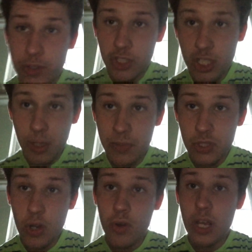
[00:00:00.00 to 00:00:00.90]
this
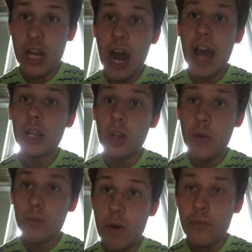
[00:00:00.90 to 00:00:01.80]
episode. And I
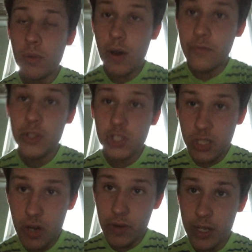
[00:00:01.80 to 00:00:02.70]
love this
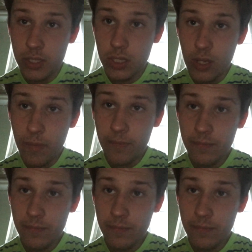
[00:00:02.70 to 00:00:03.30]
series.